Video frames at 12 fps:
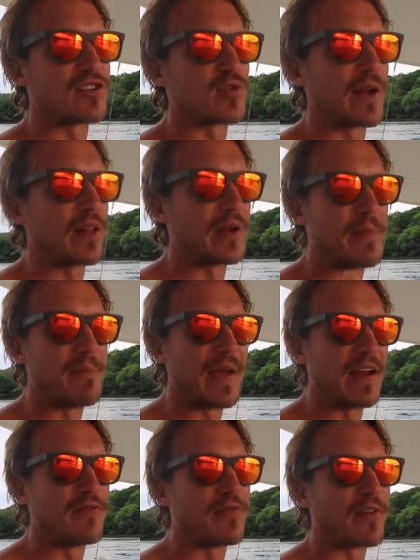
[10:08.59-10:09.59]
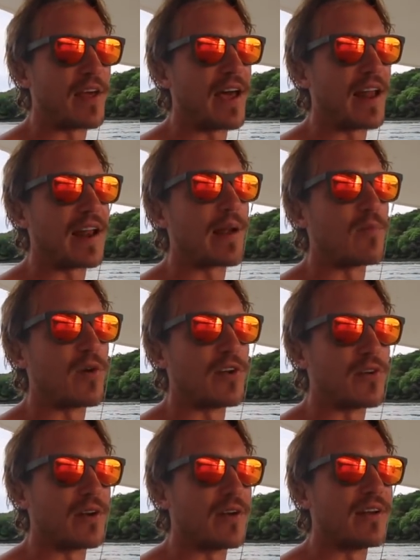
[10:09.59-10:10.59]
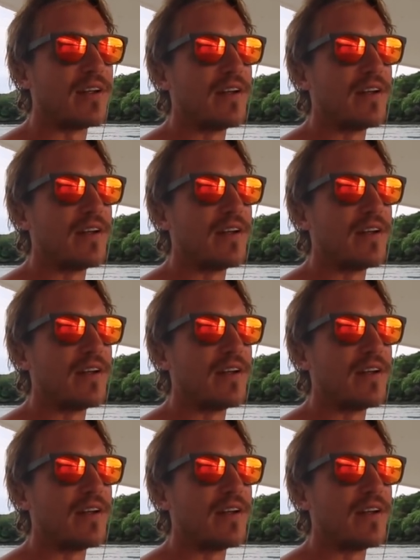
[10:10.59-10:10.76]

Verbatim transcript: trailer he made for that, and I'm wondering